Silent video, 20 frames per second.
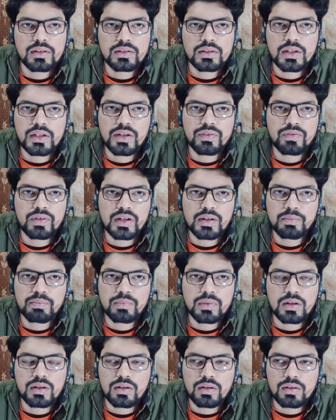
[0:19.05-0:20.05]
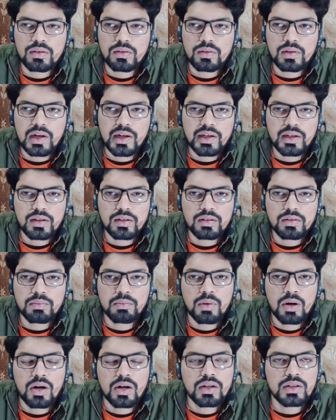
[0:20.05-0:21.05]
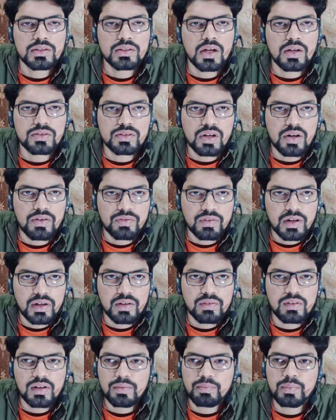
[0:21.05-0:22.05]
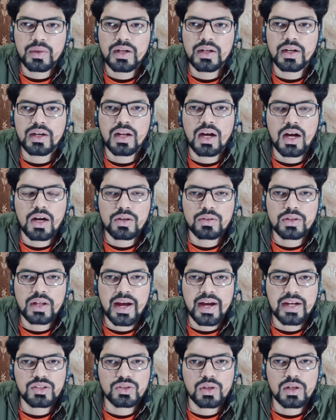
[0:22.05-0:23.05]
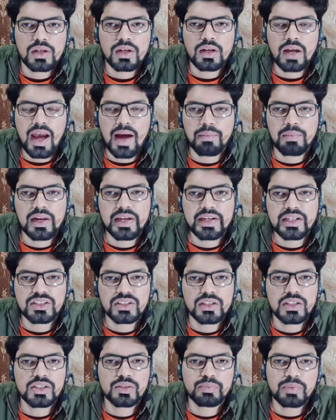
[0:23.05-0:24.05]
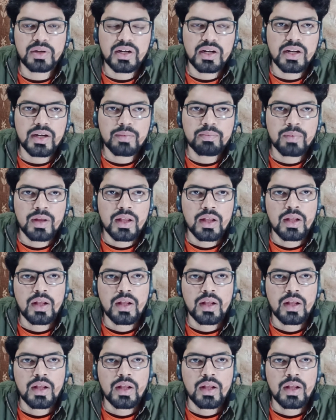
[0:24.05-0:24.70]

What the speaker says: the different like models of software development and how the actual application is built up.